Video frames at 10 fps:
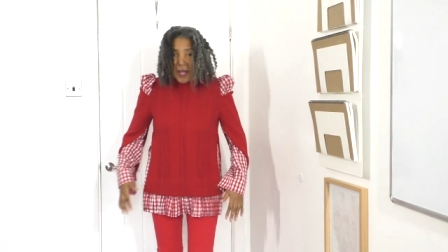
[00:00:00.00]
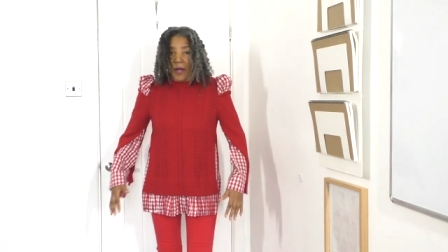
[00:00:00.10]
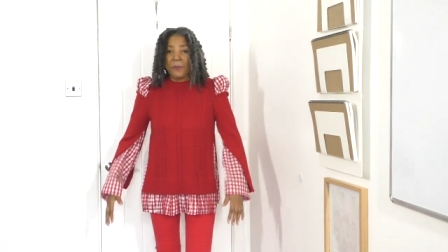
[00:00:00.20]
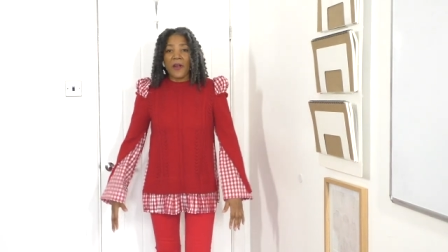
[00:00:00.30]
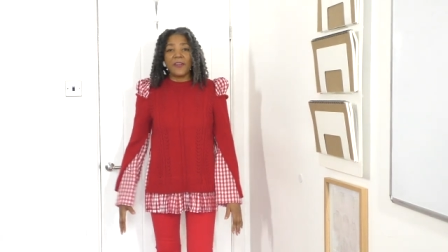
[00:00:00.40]

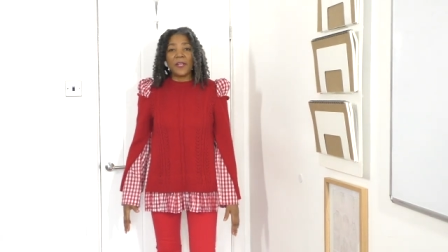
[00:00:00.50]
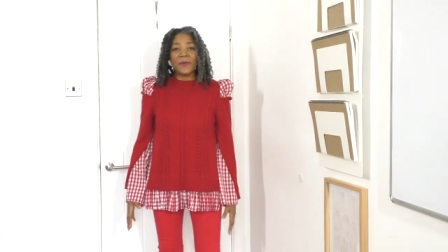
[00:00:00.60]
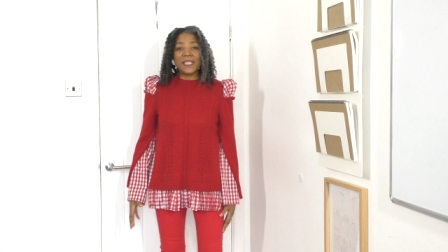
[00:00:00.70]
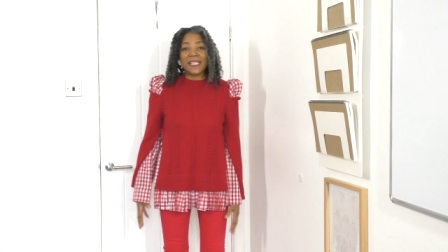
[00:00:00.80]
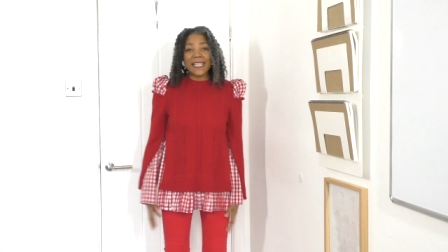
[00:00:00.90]
I'm wearing it
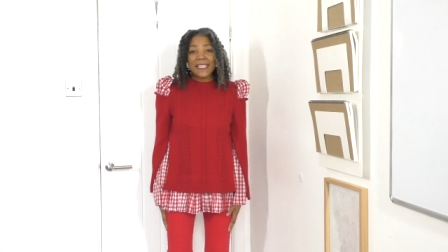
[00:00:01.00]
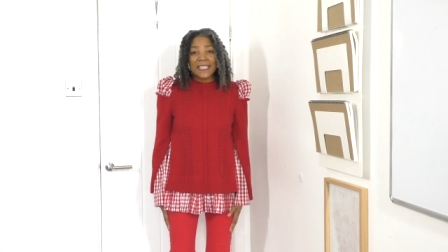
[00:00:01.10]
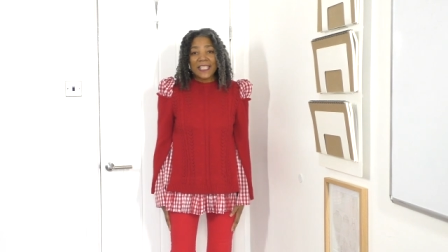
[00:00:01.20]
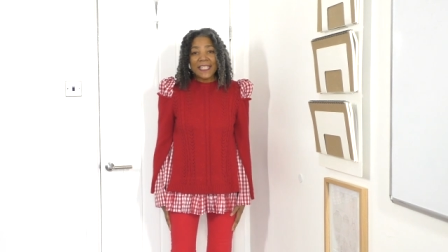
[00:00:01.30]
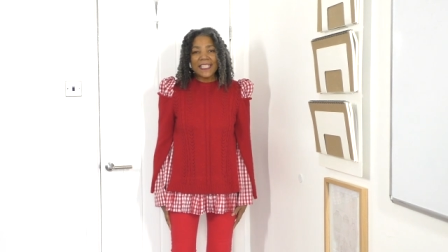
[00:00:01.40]
with skinny
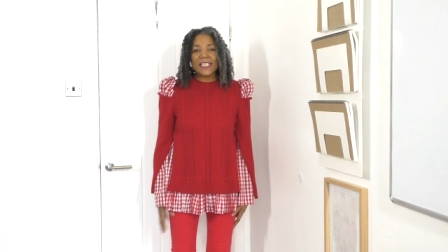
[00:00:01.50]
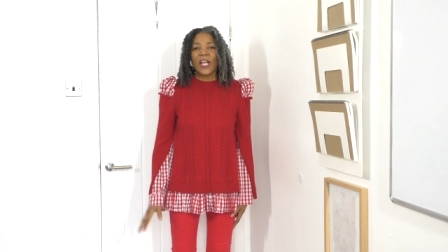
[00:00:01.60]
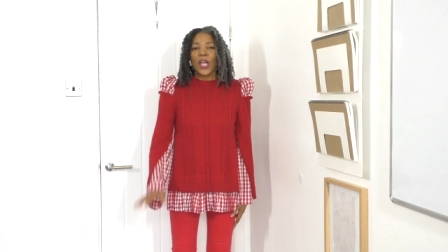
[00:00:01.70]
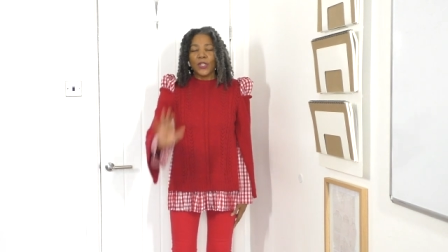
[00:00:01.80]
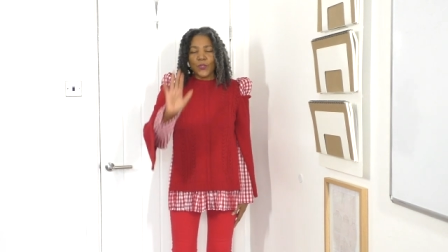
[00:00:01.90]
jeans.
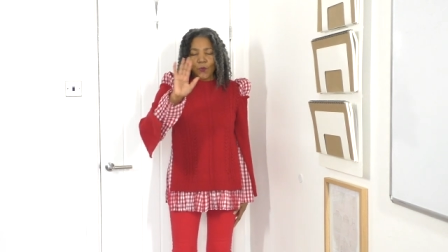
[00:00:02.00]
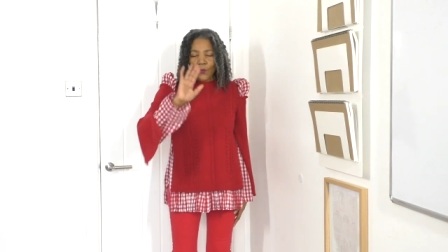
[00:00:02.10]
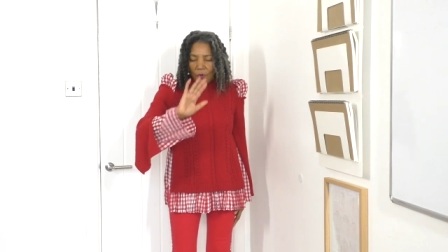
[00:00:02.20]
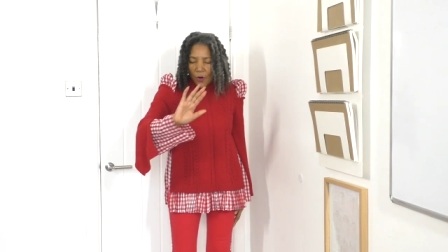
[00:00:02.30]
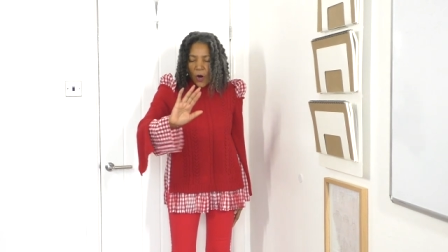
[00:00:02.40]
Do
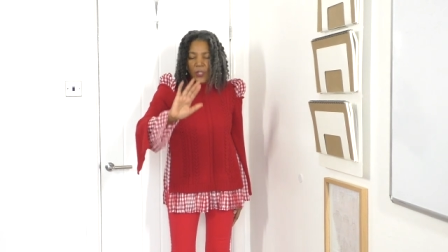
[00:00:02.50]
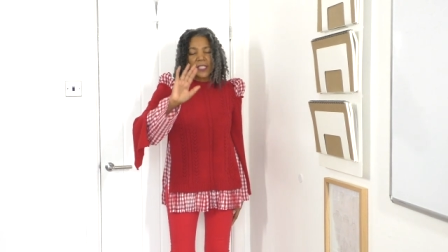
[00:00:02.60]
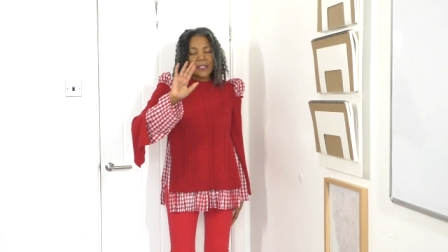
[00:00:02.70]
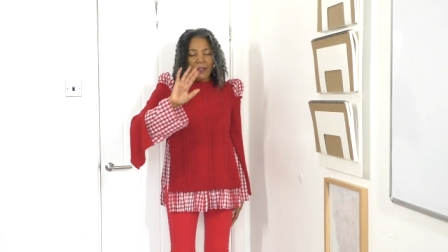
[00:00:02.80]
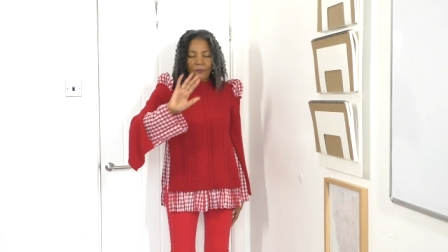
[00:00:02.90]

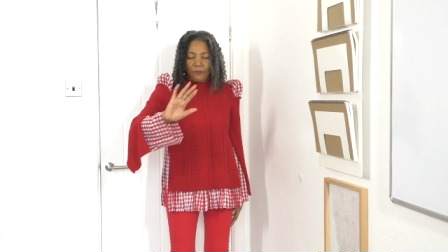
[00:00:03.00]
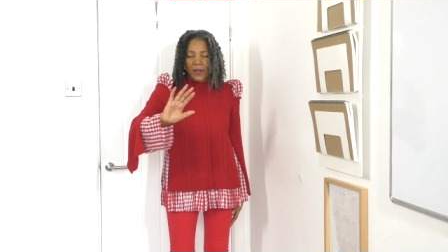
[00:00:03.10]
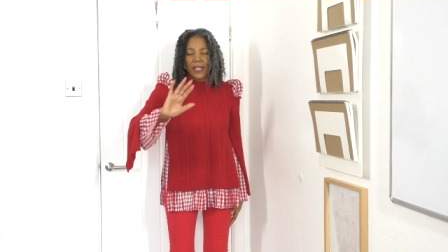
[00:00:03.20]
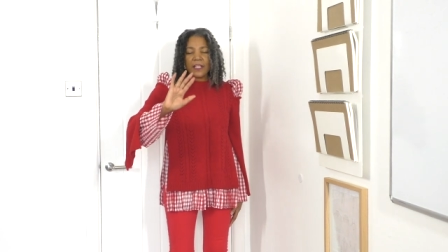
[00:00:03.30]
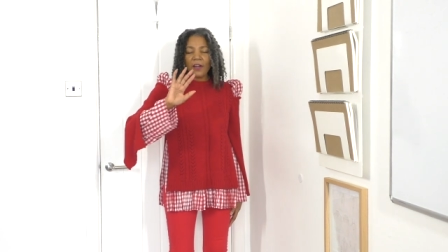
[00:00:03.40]
not get
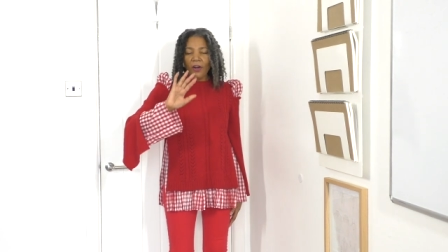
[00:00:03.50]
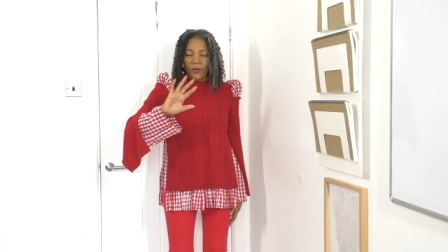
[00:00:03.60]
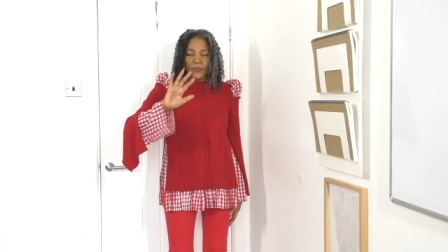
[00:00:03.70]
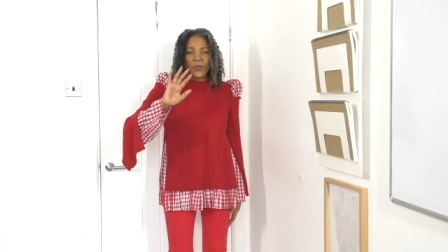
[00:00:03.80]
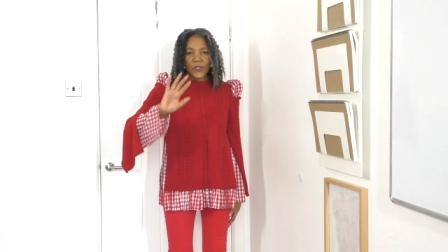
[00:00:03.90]
rid
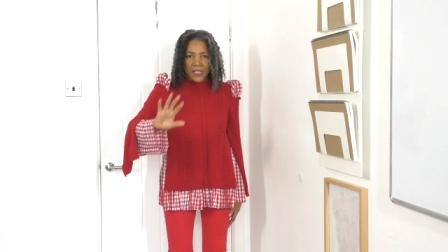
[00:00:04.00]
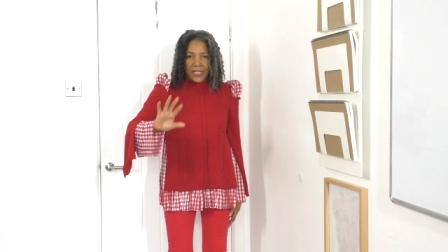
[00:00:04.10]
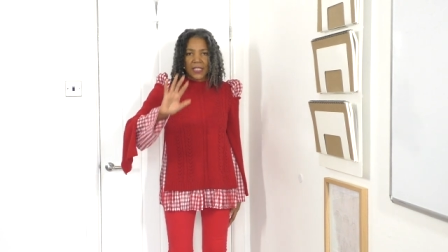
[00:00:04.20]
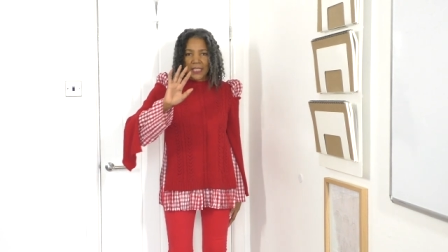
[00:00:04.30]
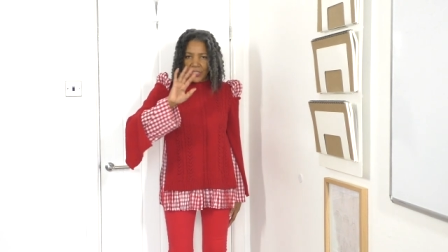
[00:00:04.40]
of your
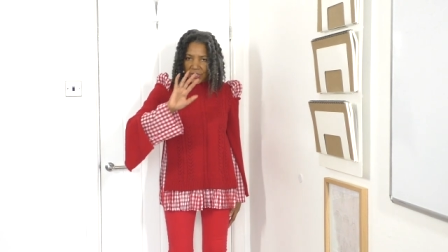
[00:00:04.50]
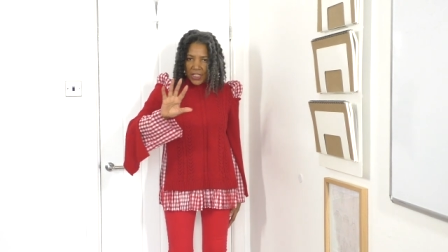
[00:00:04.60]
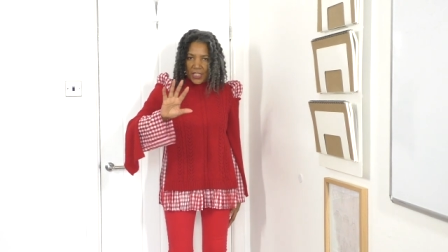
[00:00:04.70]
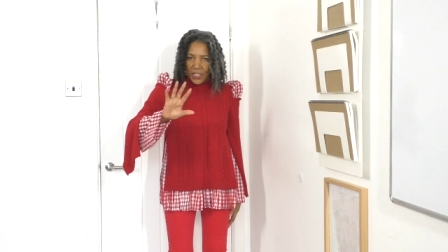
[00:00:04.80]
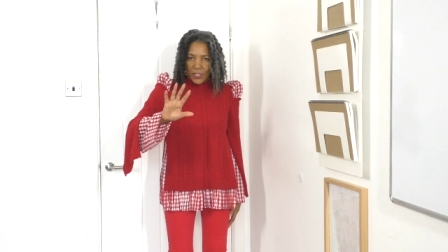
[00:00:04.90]
skinny
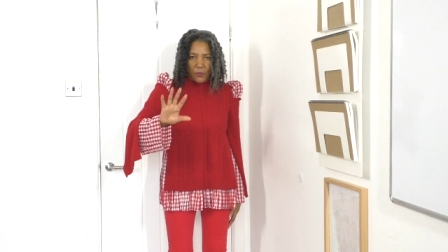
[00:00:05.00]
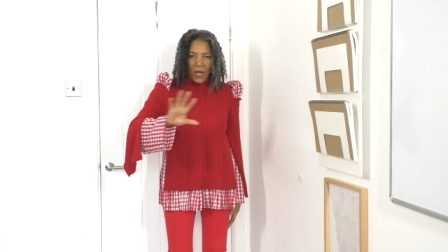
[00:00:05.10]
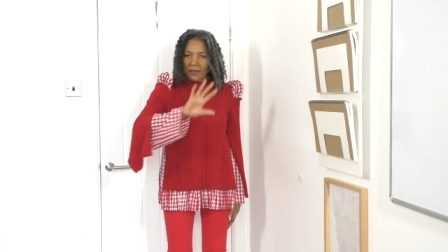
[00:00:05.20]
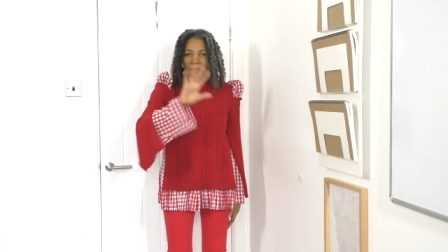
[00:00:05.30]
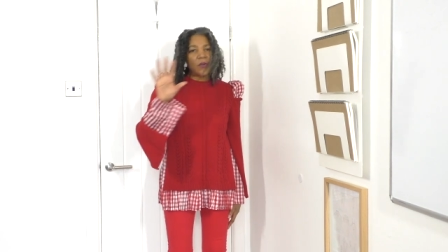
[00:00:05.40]
jeans.
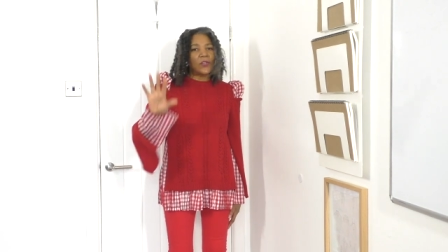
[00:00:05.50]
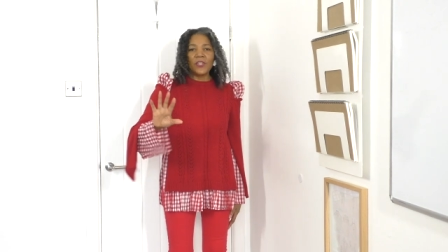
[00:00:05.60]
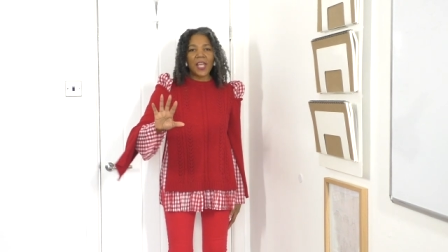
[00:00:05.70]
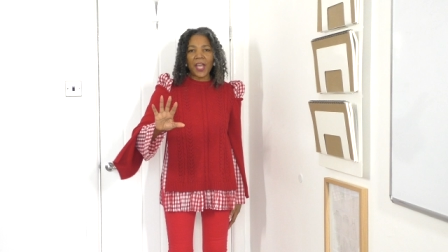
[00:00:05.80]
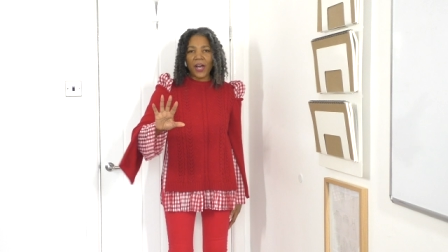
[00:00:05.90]
Whatever
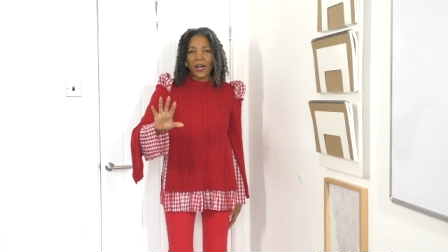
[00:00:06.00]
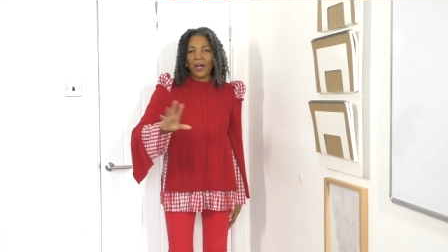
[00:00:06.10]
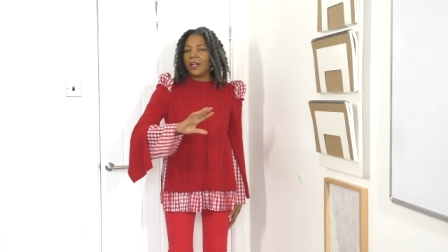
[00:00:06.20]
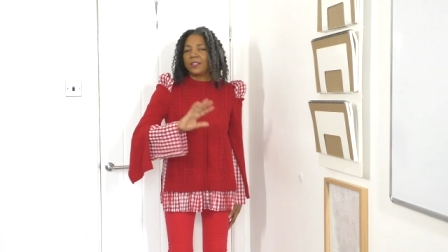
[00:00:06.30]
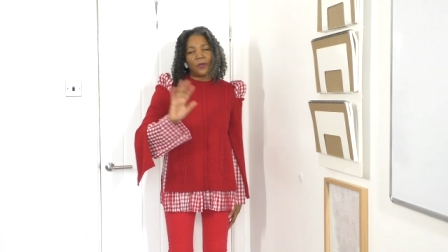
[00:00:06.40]
colour they
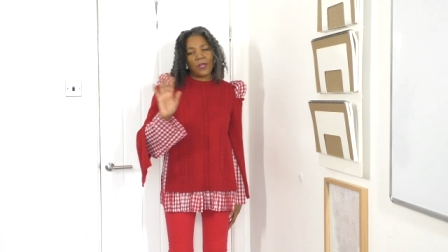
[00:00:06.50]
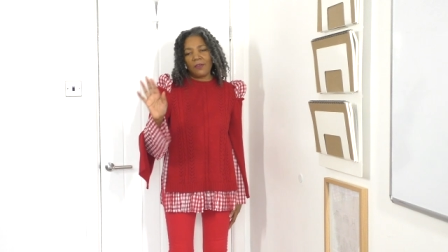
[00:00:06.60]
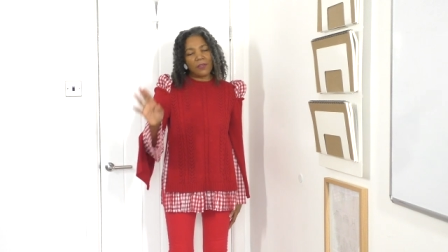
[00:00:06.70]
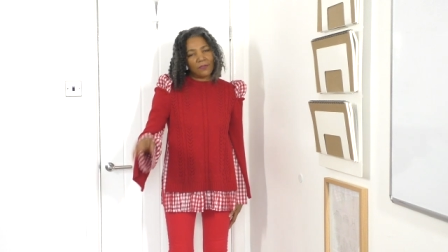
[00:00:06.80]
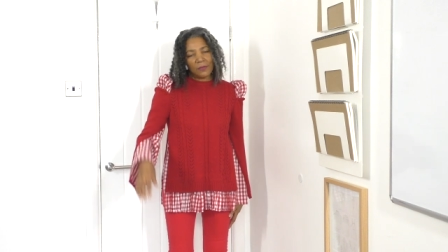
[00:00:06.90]
are, don't
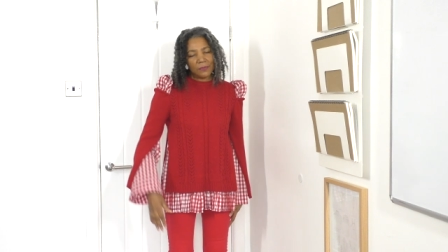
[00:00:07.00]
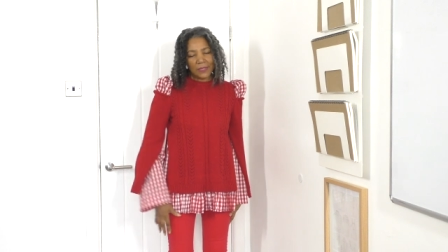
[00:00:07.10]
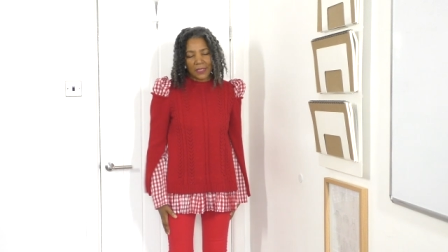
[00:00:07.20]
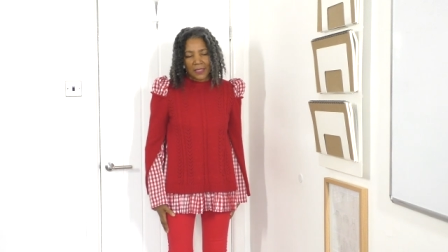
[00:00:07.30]
get rid of them.